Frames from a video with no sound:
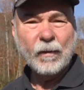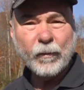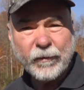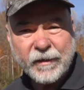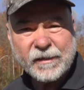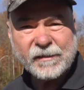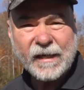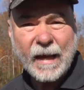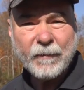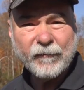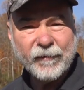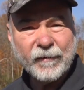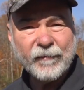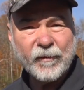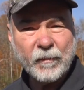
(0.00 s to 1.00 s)
With this type
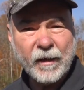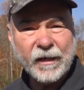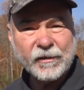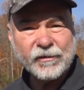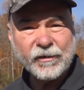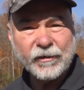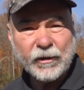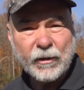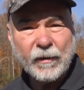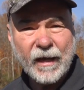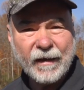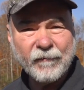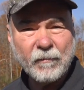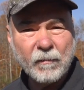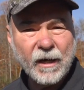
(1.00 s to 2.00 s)
of information, you
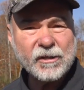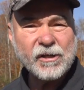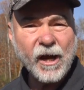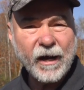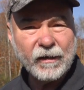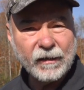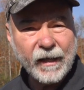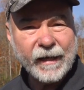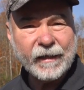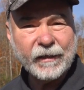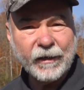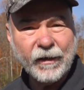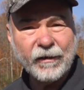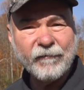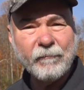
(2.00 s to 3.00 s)
have a much higher
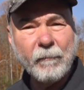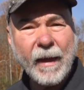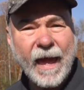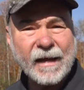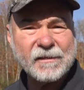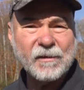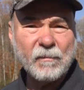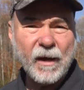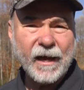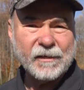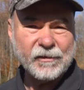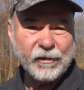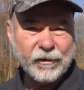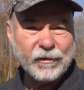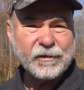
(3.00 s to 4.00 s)
likelihood of
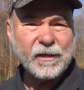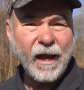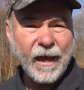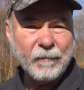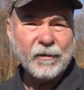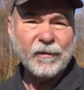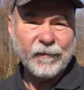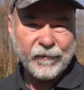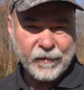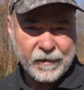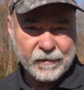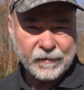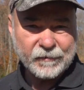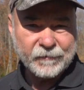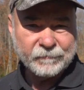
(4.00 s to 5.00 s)
maximizing your time in the
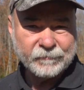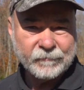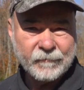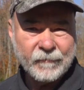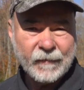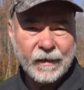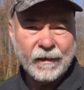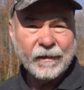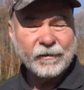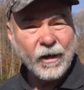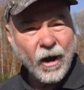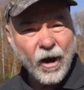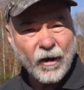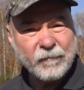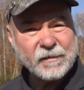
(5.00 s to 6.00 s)
field
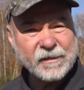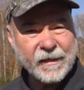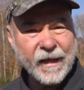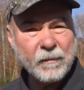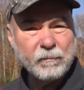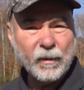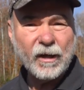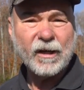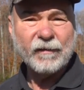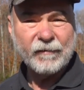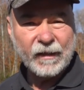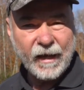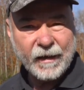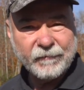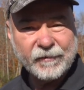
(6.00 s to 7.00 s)
to harvest that buck of
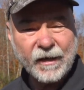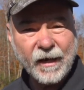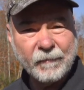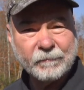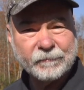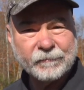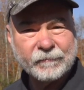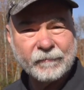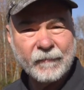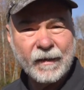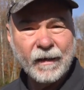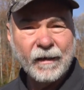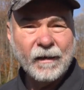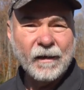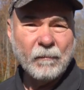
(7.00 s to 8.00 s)
a lifetime.
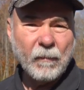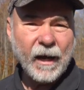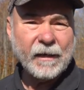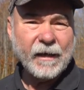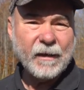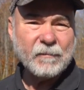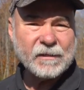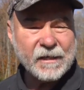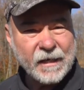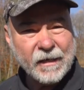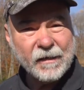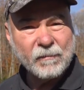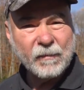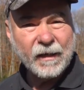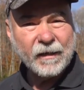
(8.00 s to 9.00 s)
My name is
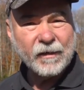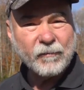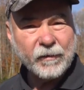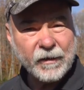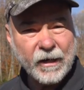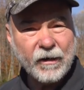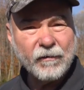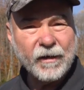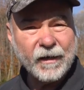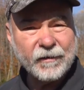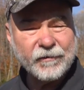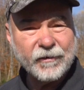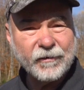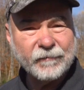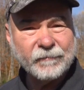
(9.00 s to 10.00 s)
Ian Munnoch with Arrow
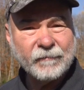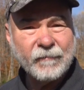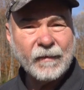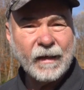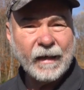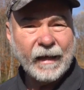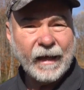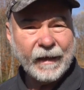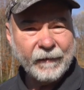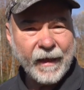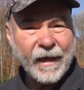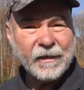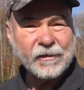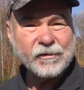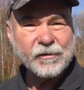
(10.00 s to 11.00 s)
Hunter, and
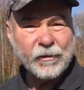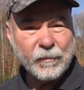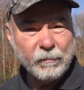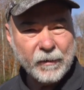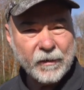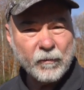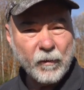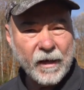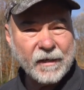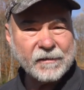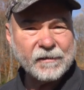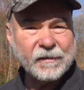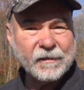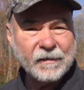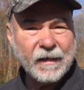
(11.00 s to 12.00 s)
that is your
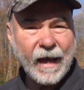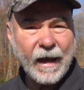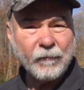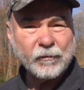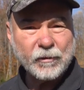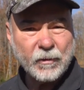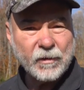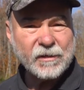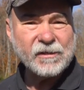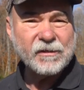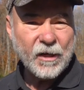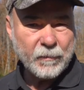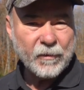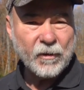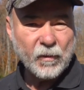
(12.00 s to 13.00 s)
Midwest Outdoors
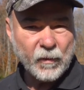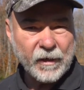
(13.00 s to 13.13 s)
Tip of the